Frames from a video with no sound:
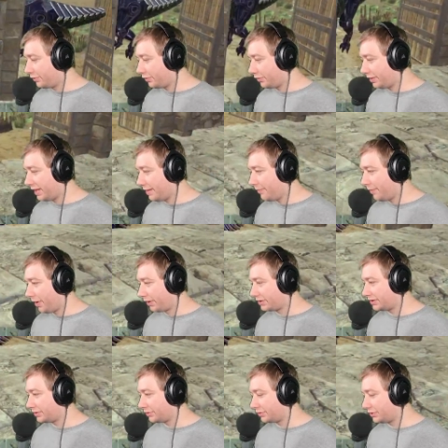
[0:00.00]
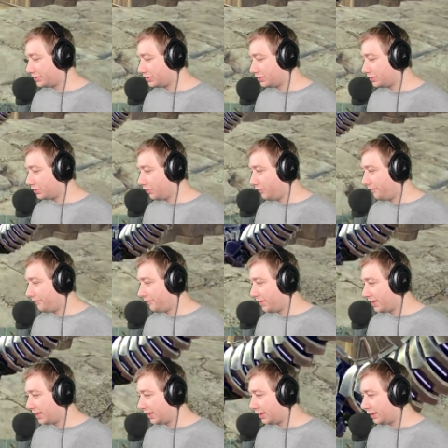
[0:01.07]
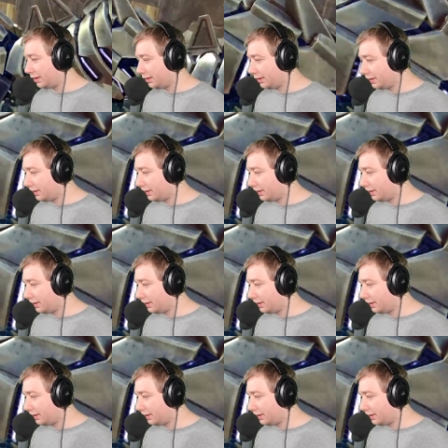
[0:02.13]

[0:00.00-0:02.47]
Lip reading: Their hitboxes are so funny.